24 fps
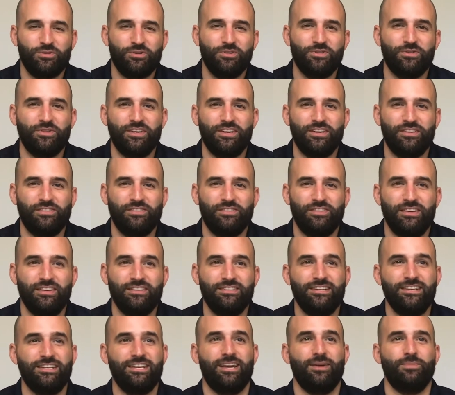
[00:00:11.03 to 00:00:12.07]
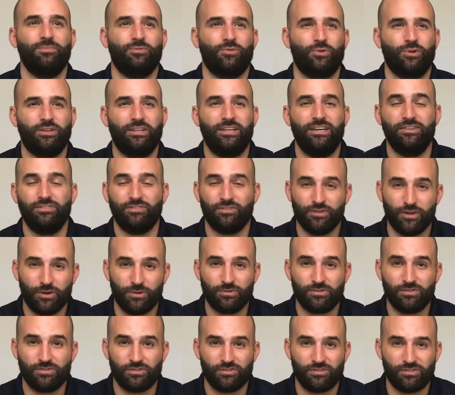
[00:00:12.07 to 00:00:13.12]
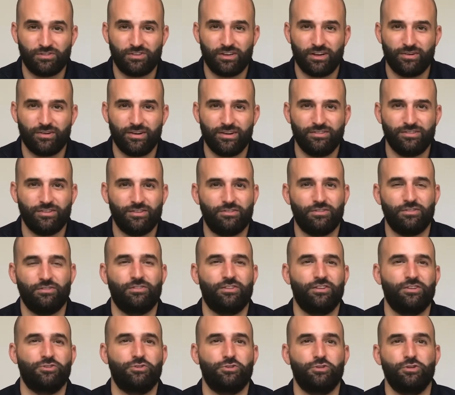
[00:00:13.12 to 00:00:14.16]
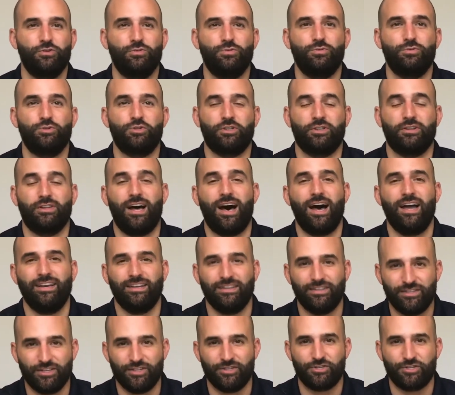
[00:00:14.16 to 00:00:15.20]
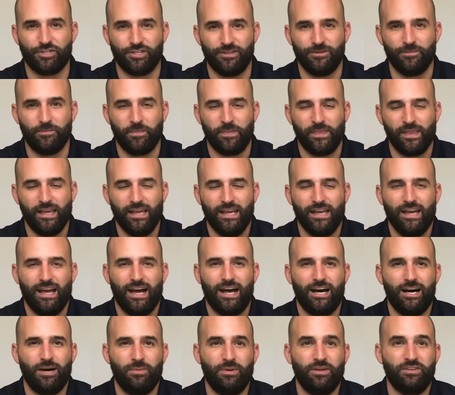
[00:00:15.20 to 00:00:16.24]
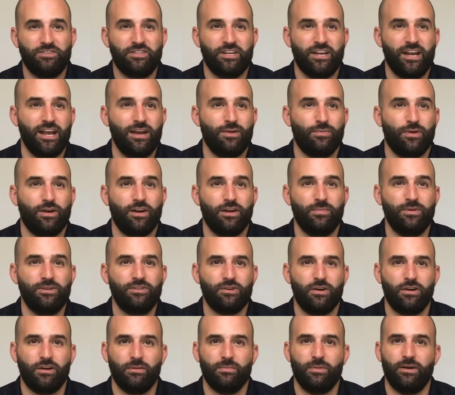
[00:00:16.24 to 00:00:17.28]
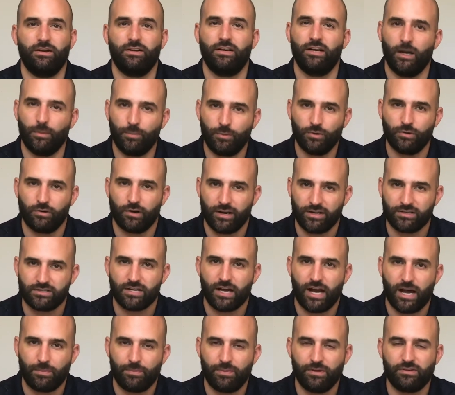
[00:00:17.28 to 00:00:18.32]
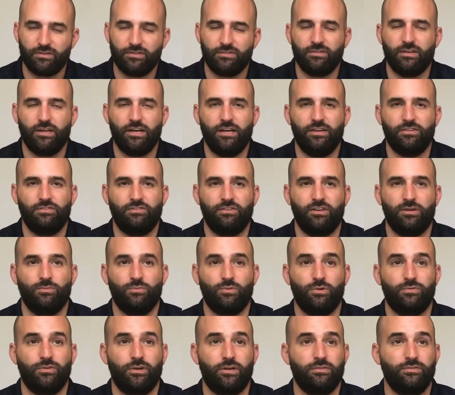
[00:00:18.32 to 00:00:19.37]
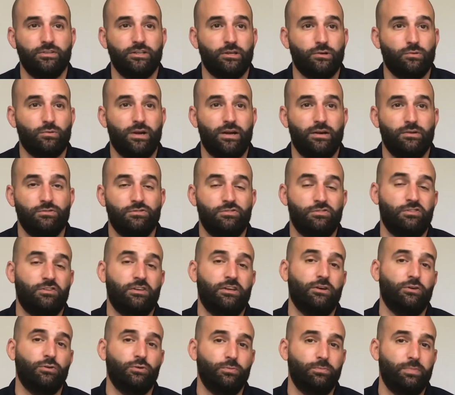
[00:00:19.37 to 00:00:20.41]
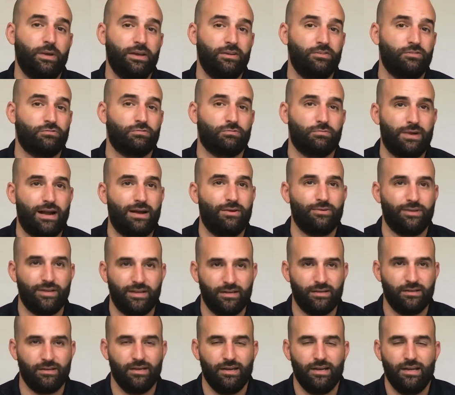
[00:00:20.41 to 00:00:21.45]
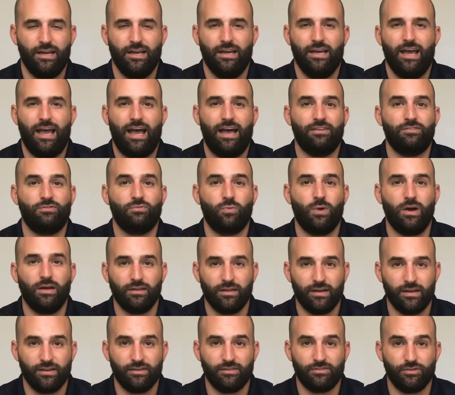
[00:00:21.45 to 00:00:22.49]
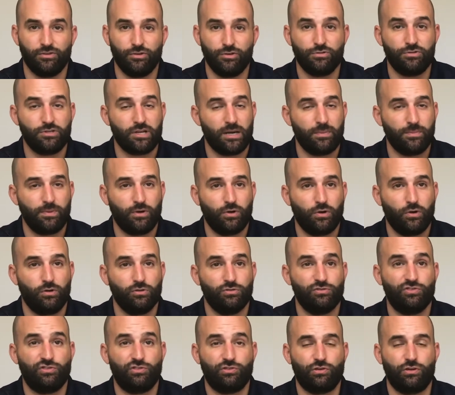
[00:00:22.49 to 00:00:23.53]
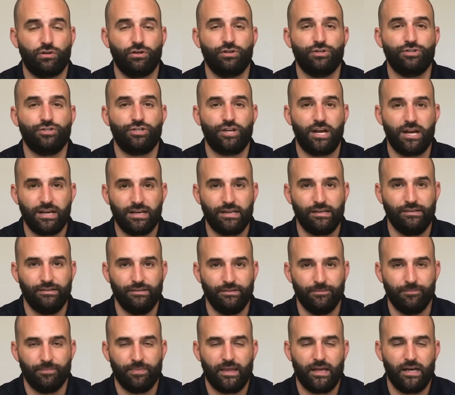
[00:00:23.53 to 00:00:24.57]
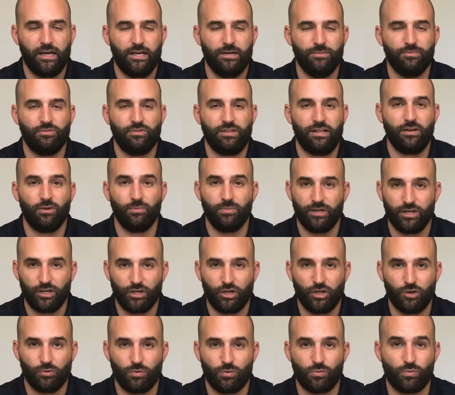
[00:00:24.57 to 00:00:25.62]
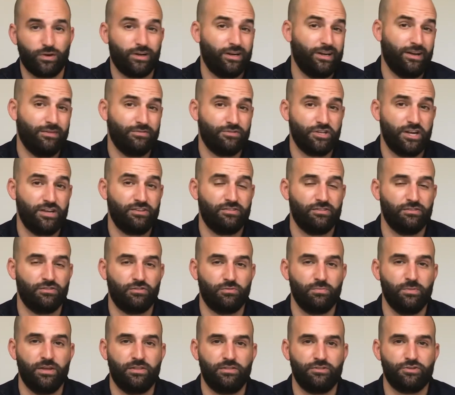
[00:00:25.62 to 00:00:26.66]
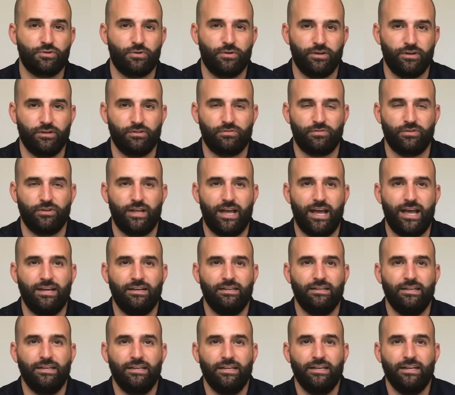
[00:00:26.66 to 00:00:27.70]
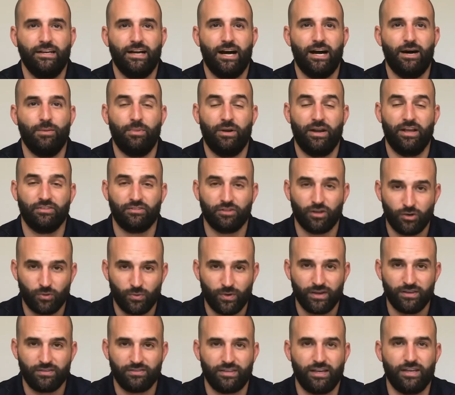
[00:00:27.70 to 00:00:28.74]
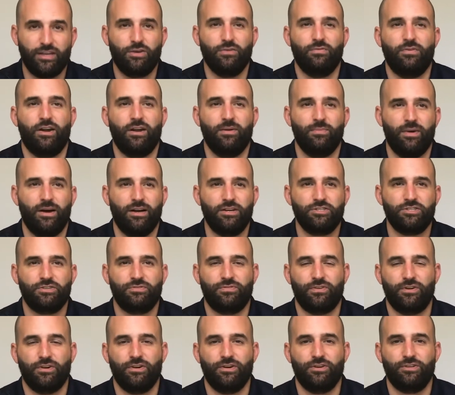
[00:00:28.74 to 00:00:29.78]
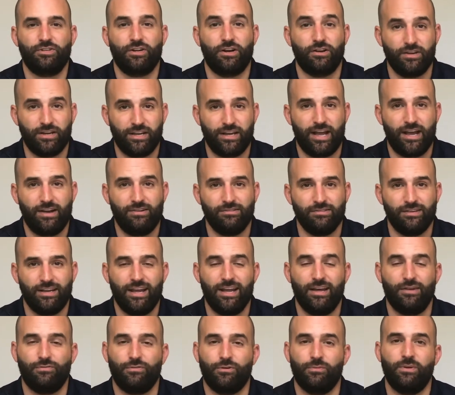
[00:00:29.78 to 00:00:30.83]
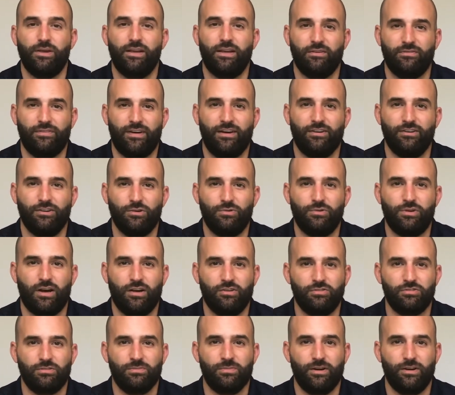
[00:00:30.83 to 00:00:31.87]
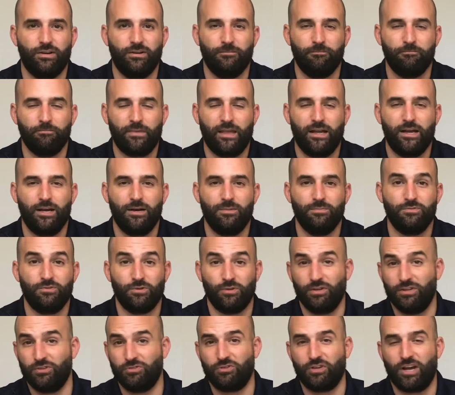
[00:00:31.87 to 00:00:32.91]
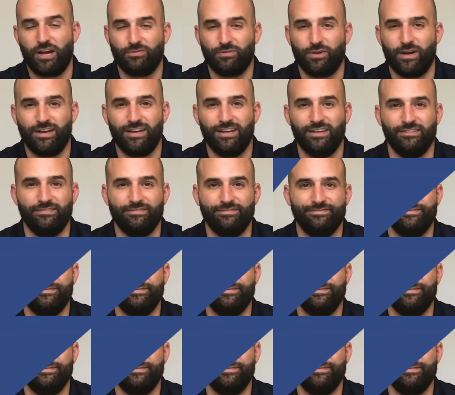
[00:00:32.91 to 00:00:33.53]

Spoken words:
to the CTM Release Notes series. This is the June-July edition. And today we're going to be talking about a couple great topics, some revolving around skill-based routing, as well as a new topic called STIRSHAKEN. So that'll be a good one. We're going to have Jason Smith join us for that. But as always, thank you very much for turning out and for being a valued customer. So let's dive right in.